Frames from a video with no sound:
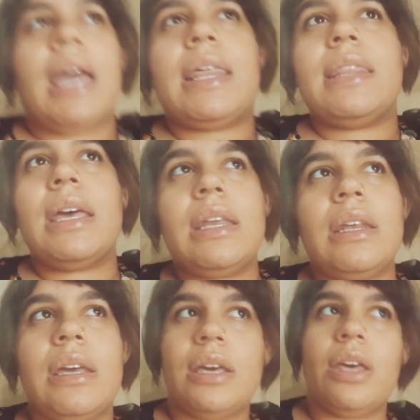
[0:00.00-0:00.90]
And
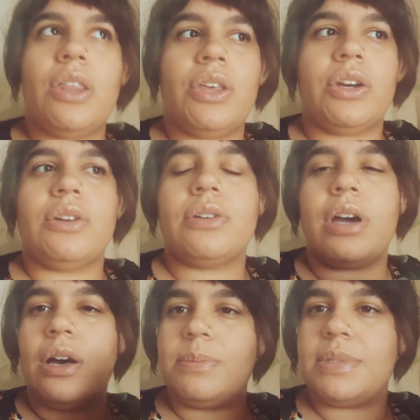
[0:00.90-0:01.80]
then there
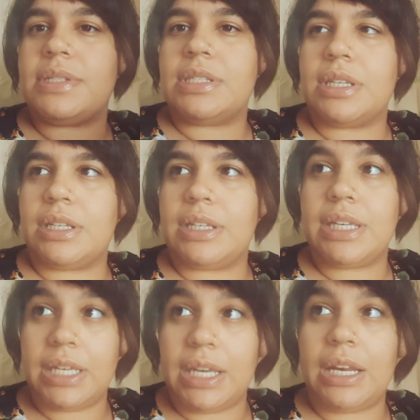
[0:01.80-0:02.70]
comes the
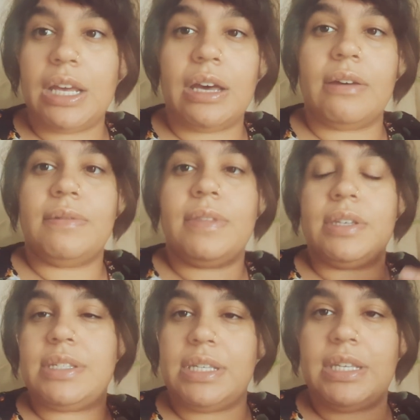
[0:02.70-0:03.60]
king of
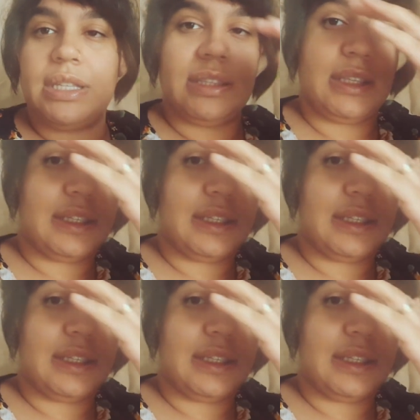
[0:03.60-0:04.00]
the city that